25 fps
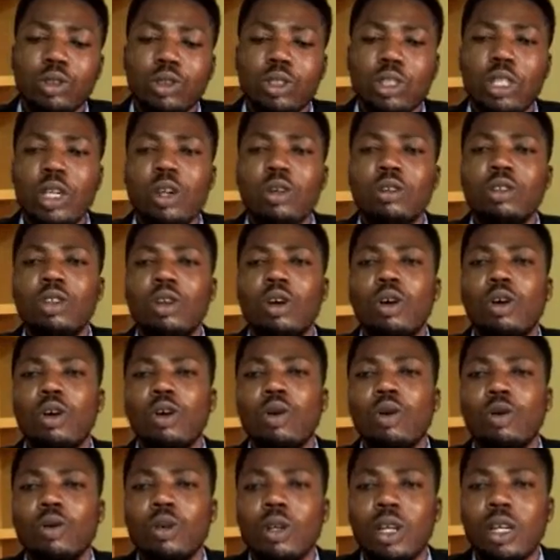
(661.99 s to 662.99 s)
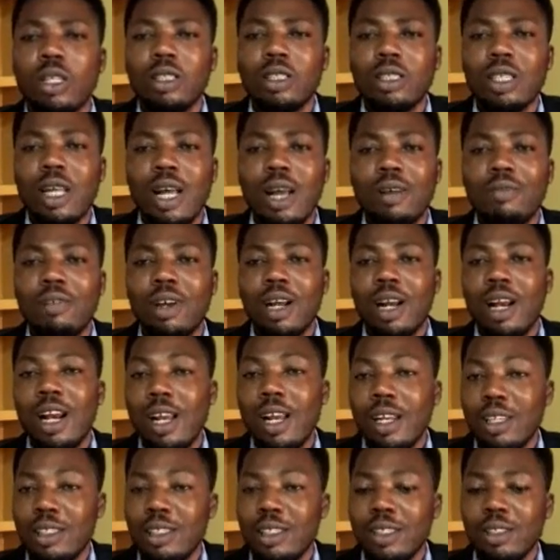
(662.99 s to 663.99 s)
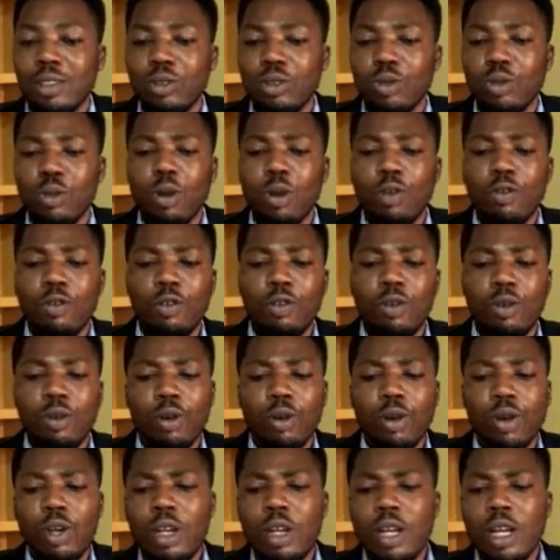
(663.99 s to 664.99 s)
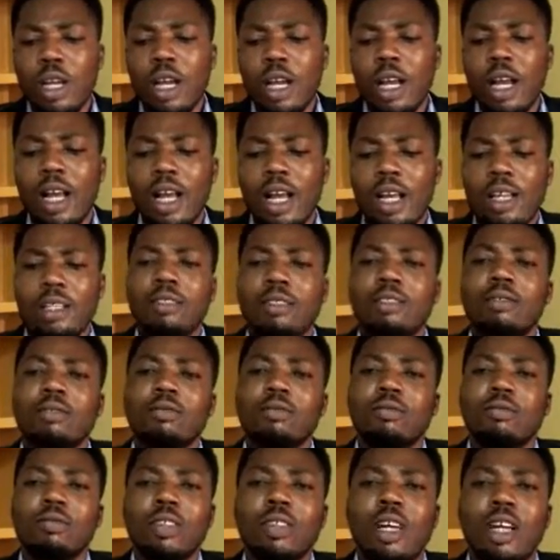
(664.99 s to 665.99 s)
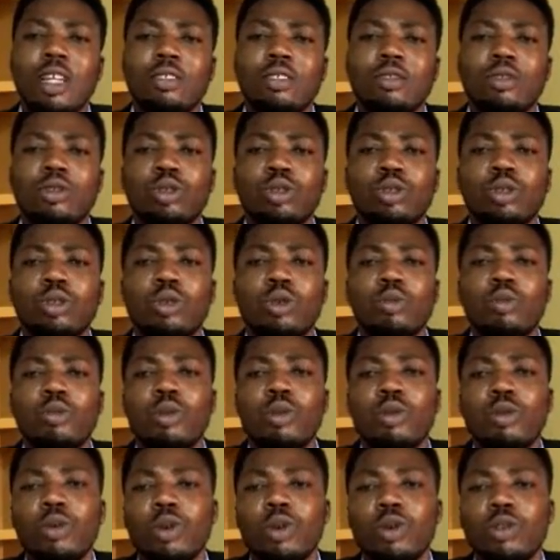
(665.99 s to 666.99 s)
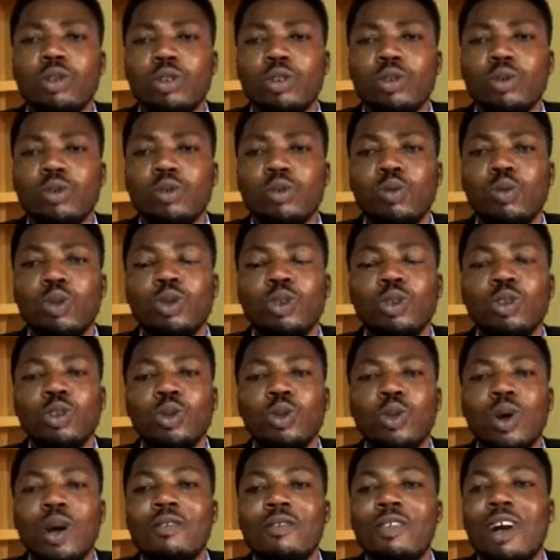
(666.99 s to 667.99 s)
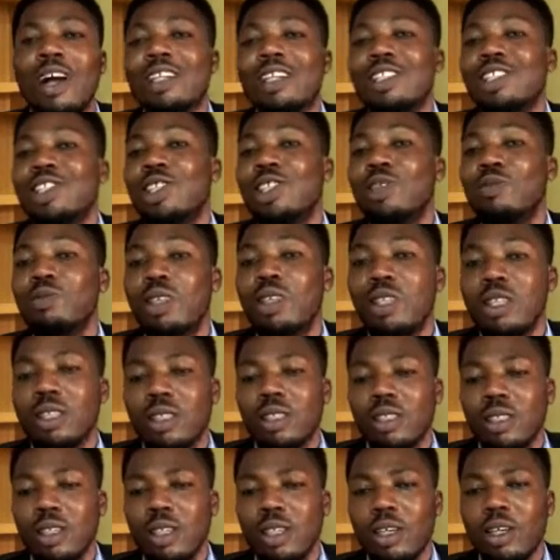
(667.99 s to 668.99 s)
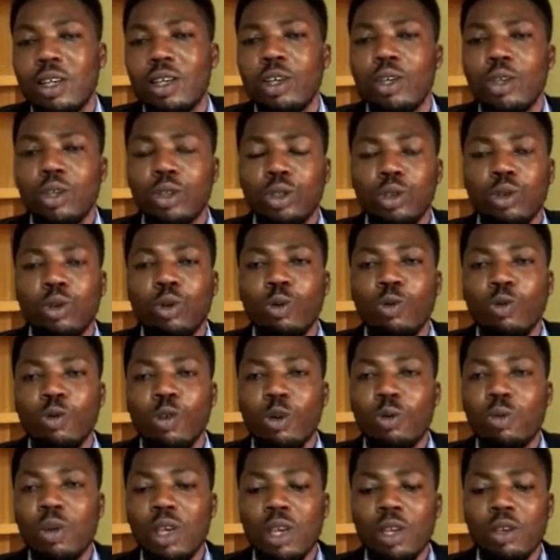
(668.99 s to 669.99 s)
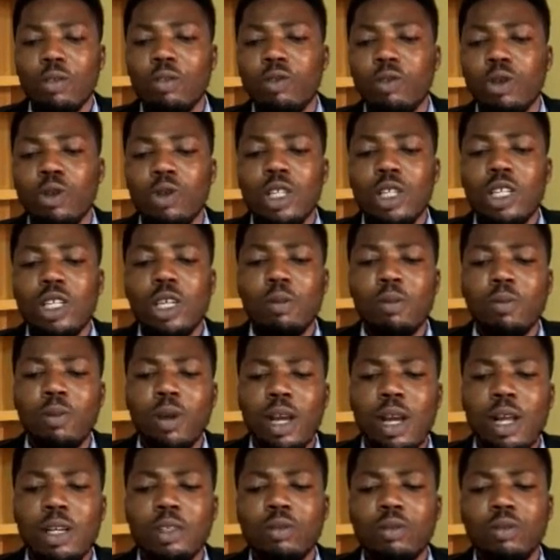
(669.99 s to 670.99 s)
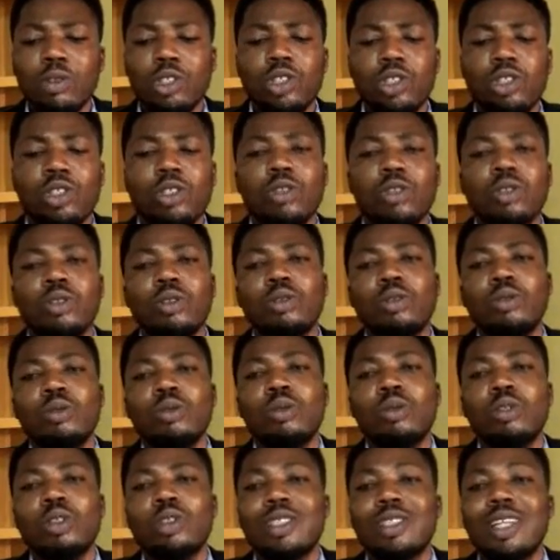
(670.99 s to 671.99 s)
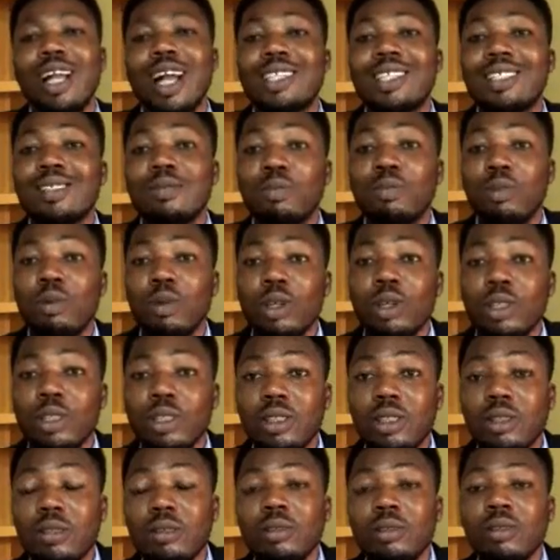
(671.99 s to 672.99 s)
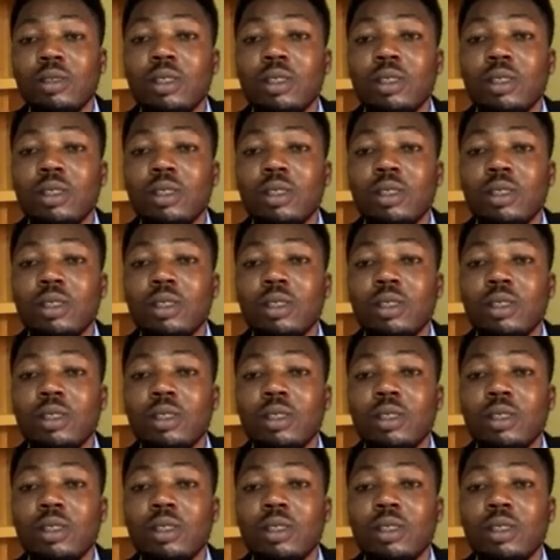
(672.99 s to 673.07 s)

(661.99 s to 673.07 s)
stay on your own and start having clients and you work for, and such a period you want to achieve this. So for me, you need a plan, which is your starting point,